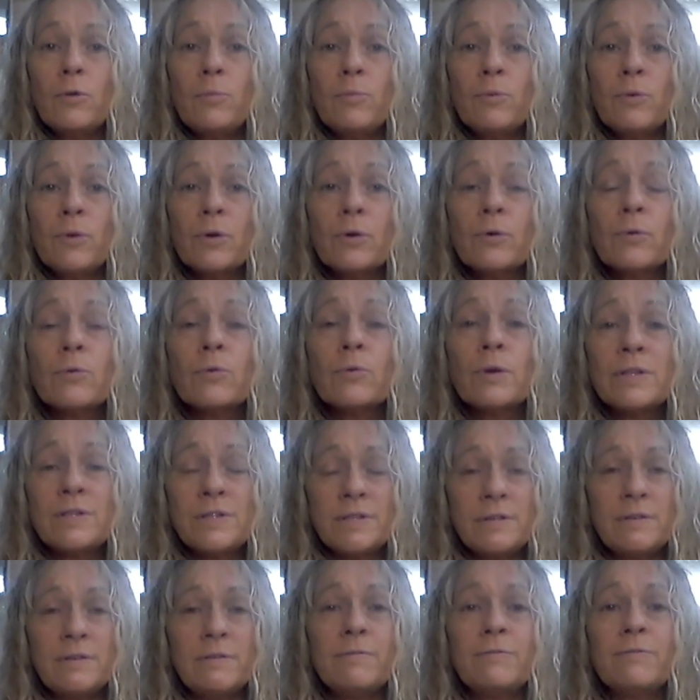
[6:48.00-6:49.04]

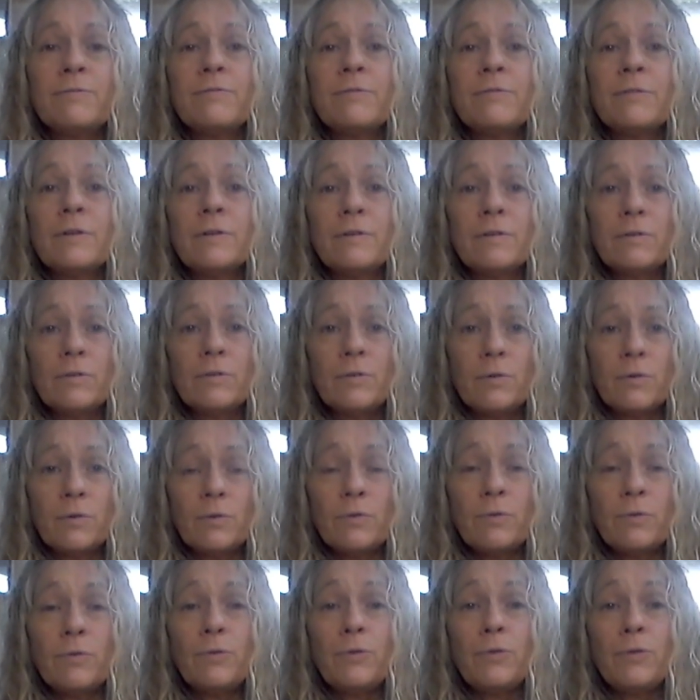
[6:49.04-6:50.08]
progressive
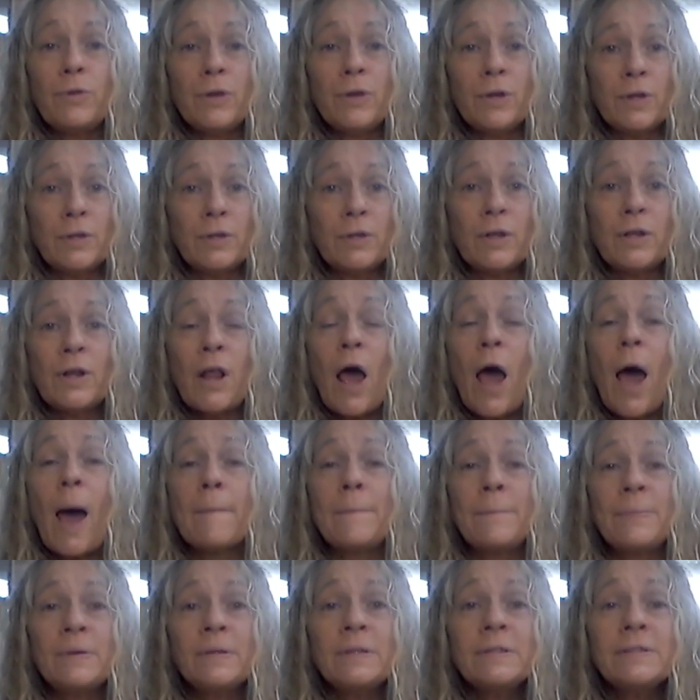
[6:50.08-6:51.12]
thing that
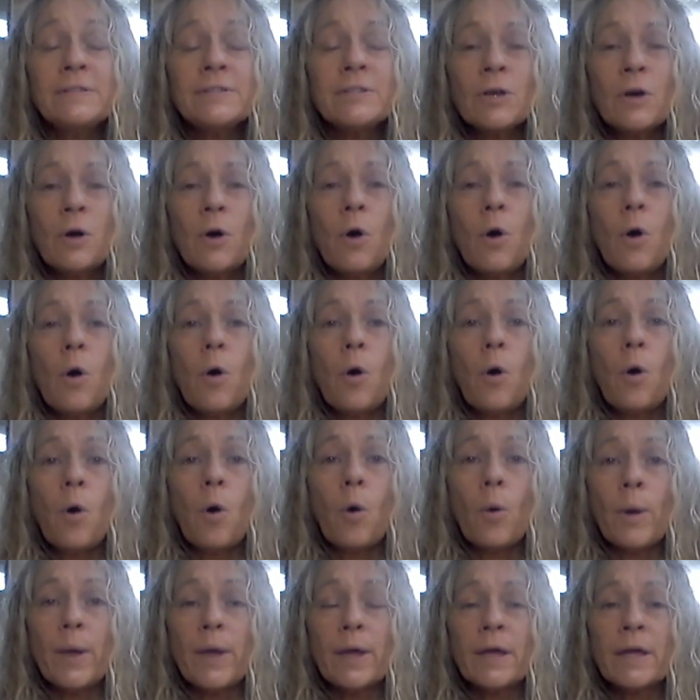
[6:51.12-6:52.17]
happens,
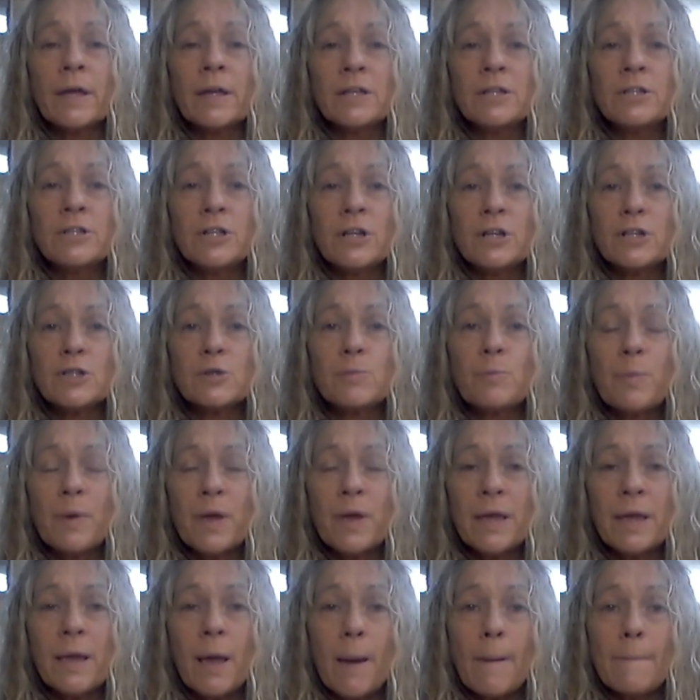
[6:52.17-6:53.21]
or it can just
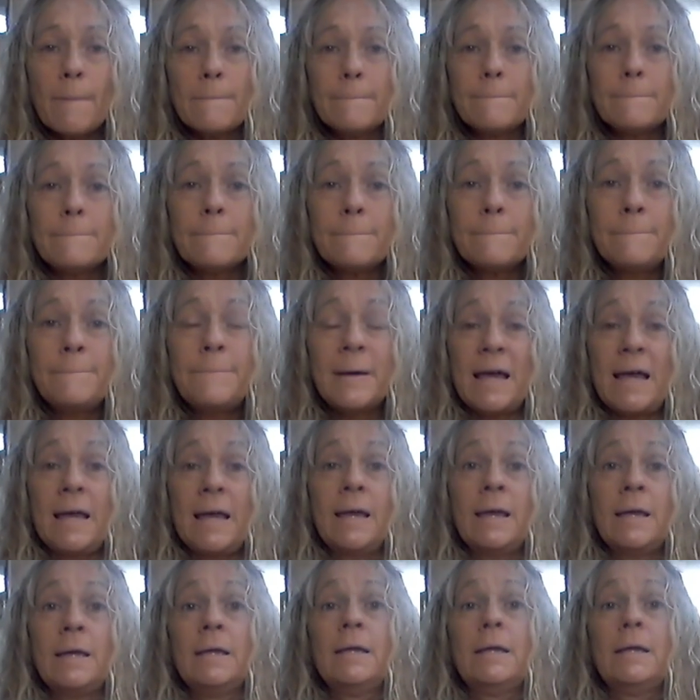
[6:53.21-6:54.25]
be
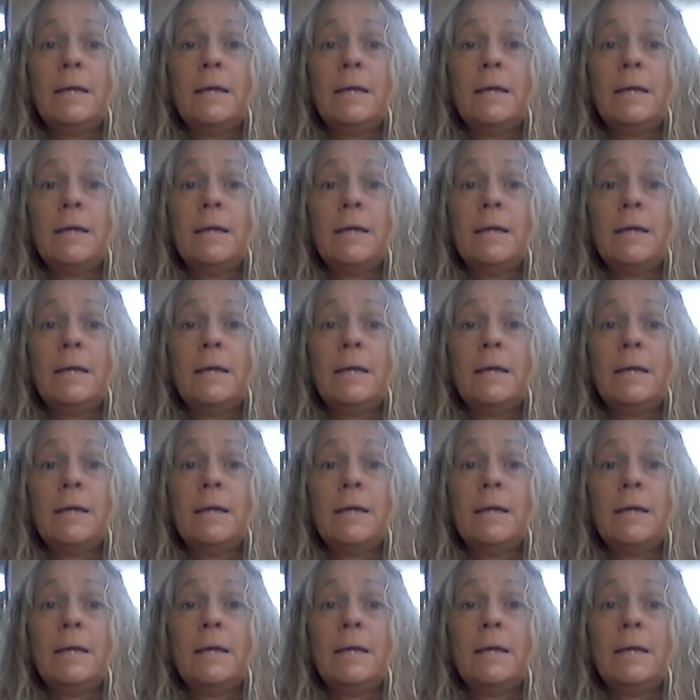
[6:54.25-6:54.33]
bang.